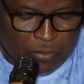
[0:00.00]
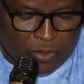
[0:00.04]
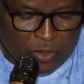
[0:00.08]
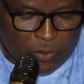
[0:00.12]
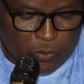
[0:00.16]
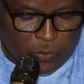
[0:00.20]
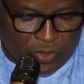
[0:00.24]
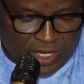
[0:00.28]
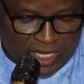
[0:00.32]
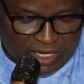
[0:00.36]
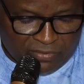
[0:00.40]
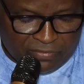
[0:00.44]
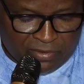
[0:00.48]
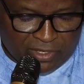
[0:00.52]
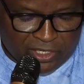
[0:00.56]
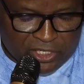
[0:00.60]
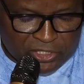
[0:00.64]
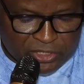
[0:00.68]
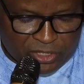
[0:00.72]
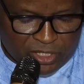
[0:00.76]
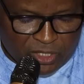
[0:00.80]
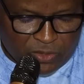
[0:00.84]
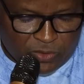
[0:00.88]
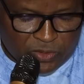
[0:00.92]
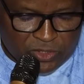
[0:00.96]
We had
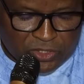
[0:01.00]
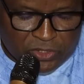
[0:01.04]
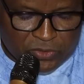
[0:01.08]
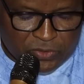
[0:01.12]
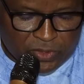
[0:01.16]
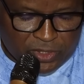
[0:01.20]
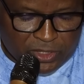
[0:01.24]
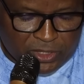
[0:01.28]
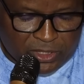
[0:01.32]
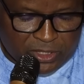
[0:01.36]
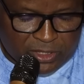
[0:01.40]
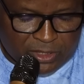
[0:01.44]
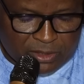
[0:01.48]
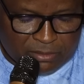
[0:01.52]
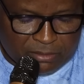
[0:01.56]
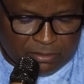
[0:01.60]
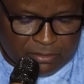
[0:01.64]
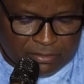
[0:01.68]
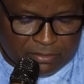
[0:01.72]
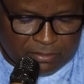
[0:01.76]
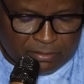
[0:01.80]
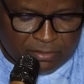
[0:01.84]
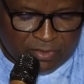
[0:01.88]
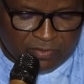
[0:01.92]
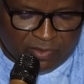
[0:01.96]
financial constraints.
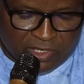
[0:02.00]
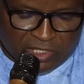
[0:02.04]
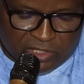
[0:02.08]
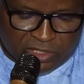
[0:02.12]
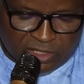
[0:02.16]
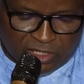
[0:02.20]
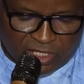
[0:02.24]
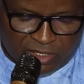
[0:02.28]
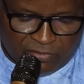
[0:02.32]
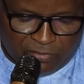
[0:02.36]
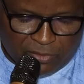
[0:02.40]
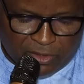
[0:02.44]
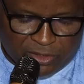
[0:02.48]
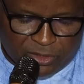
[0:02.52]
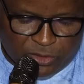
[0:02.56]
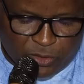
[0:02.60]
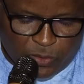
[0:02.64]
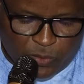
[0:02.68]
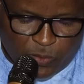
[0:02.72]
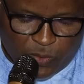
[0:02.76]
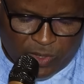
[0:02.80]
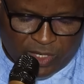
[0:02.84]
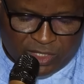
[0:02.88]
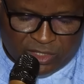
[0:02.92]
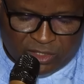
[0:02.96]
Mobilization efforts
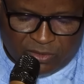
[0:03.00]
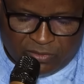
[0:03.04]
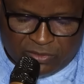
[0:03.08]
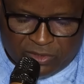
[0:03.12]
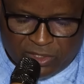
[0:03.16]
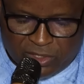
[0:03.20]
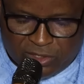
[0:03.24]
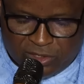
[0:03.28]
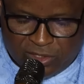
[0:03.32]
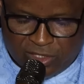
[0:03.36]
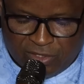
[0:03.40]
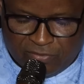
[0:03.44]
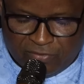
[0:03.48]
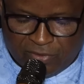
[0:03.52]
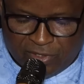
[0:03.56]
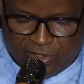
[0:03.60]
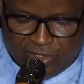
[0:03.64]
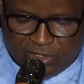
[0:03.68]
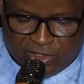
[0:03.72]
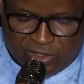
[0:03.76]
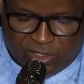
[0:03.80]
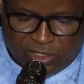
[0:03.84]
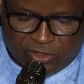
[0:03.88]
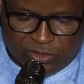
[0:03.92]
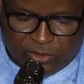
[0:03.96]
required substantial
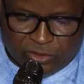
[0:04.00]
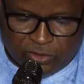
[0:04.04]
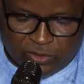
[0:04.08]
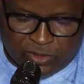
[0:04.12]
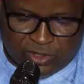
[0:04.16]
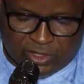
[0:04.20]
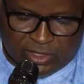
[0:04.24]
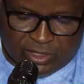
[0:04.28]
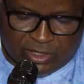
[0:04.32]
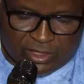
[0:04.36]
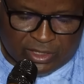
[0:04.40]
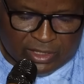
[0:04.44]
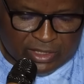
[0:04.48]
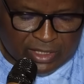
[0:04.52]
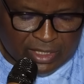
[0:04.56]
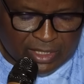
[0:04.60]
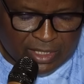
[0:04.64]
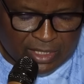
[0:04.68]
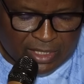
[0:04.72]
financial resources,